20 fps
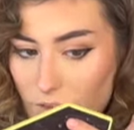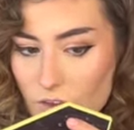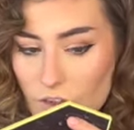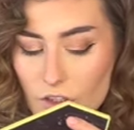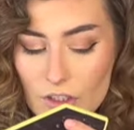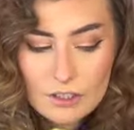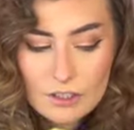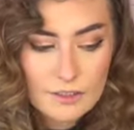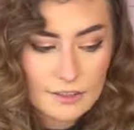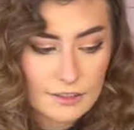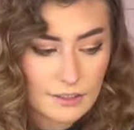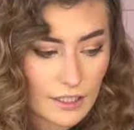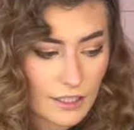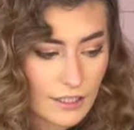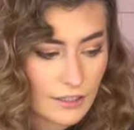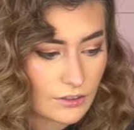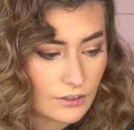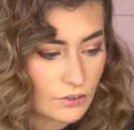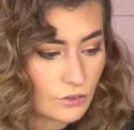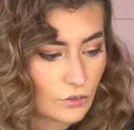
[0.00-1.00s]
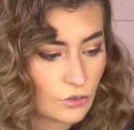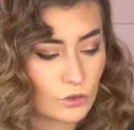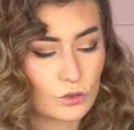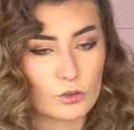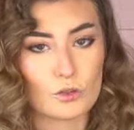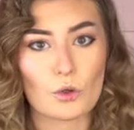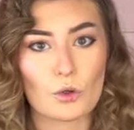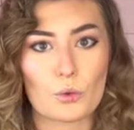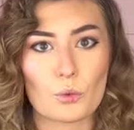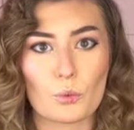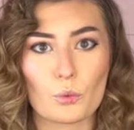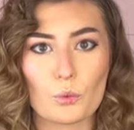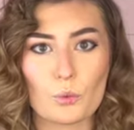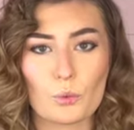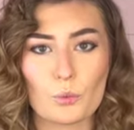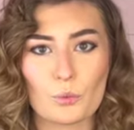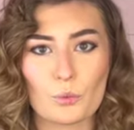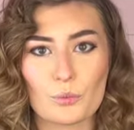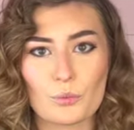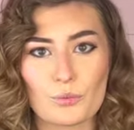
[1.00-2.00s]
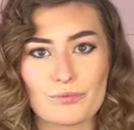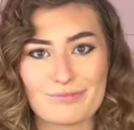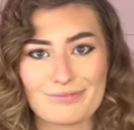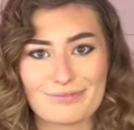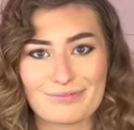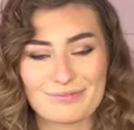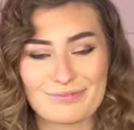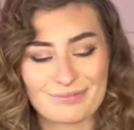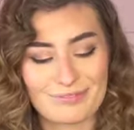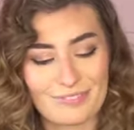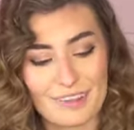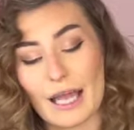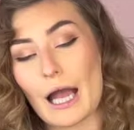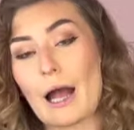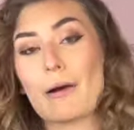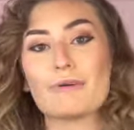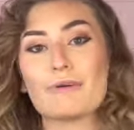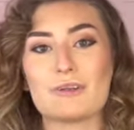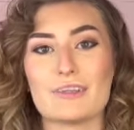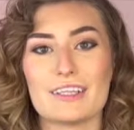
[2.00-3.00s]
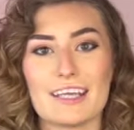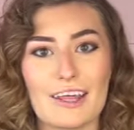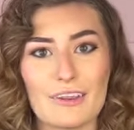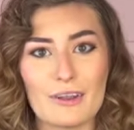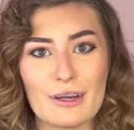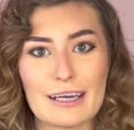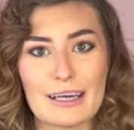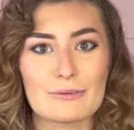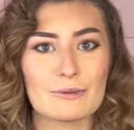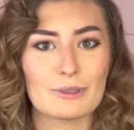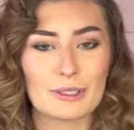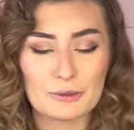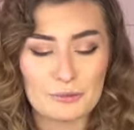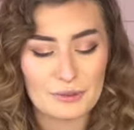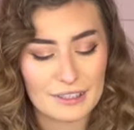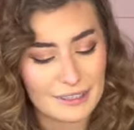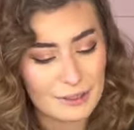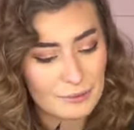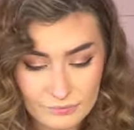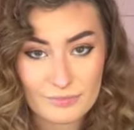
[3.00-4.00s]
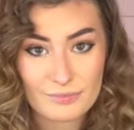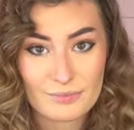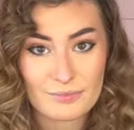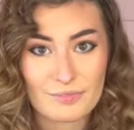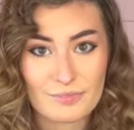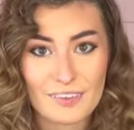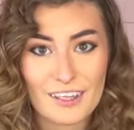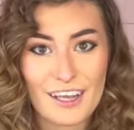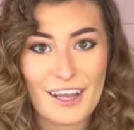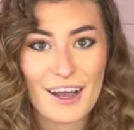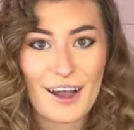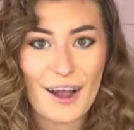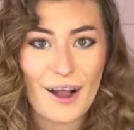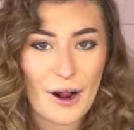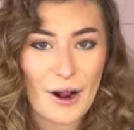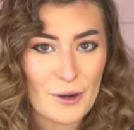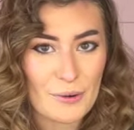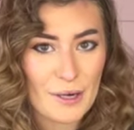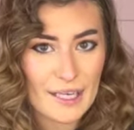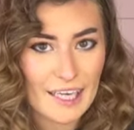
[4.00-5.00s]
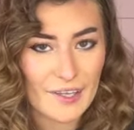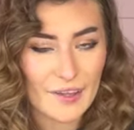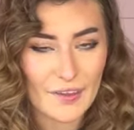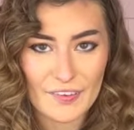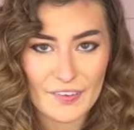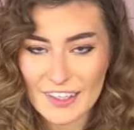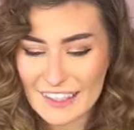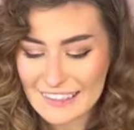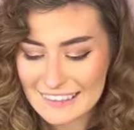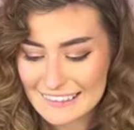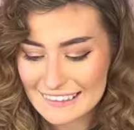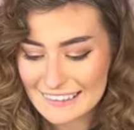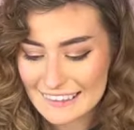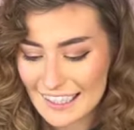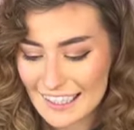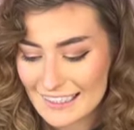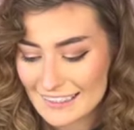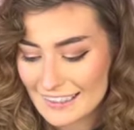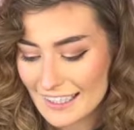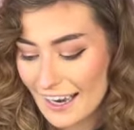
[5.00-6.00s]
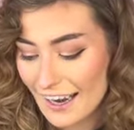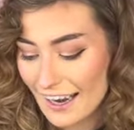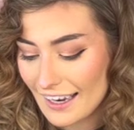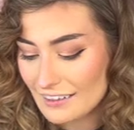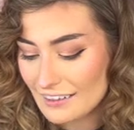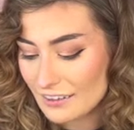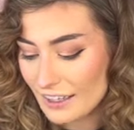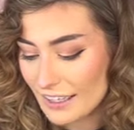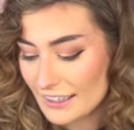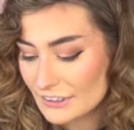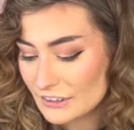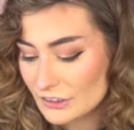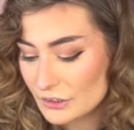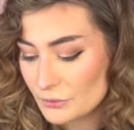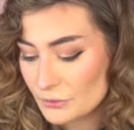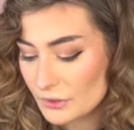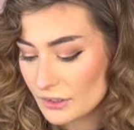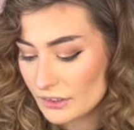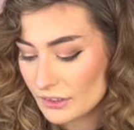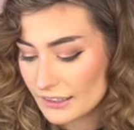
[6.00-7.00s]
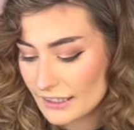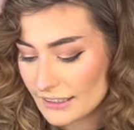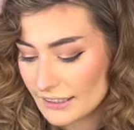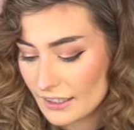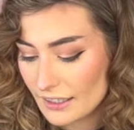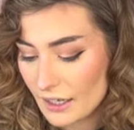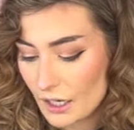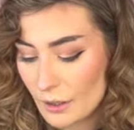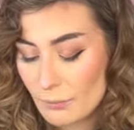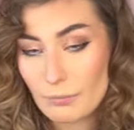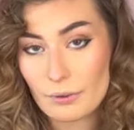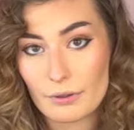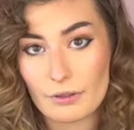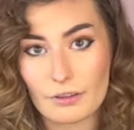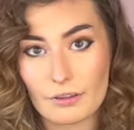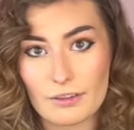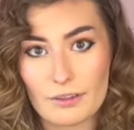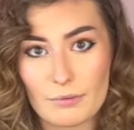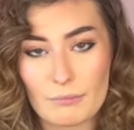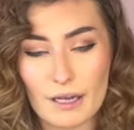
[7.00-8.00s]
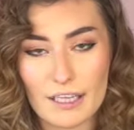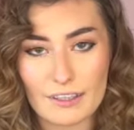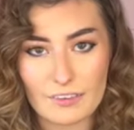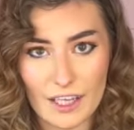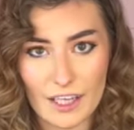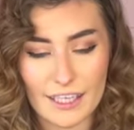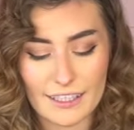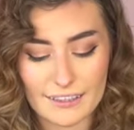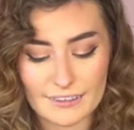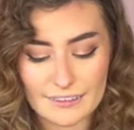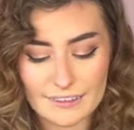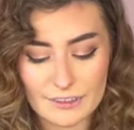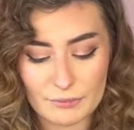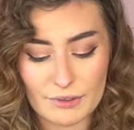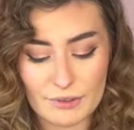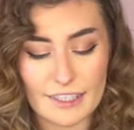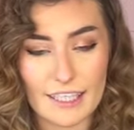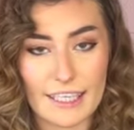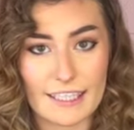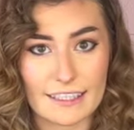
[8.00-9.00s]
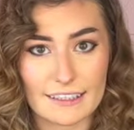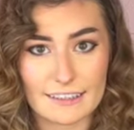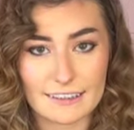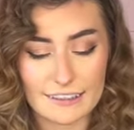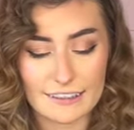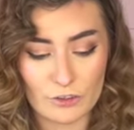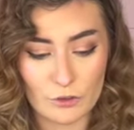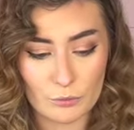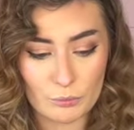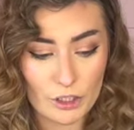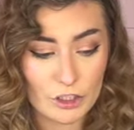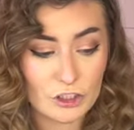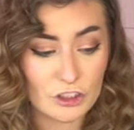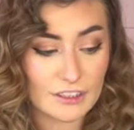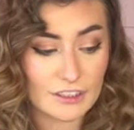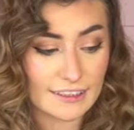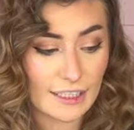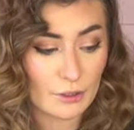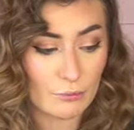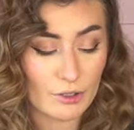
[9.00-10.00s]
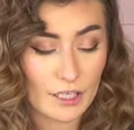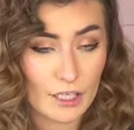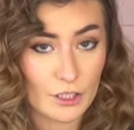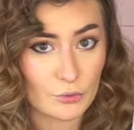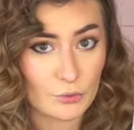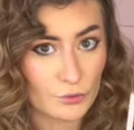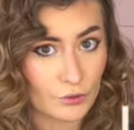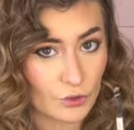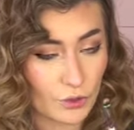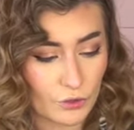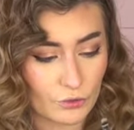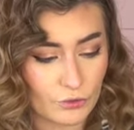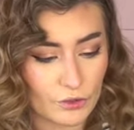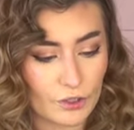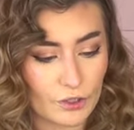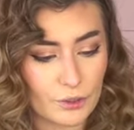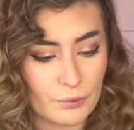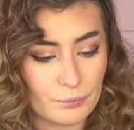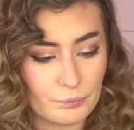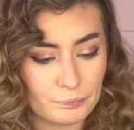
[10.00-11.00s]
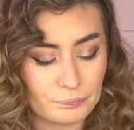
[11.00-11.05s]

Just like so. I'm gonna do the other eye really quick. All right, now that that's done, I like to clean up my lines with a concealer brush, the same one I used earlier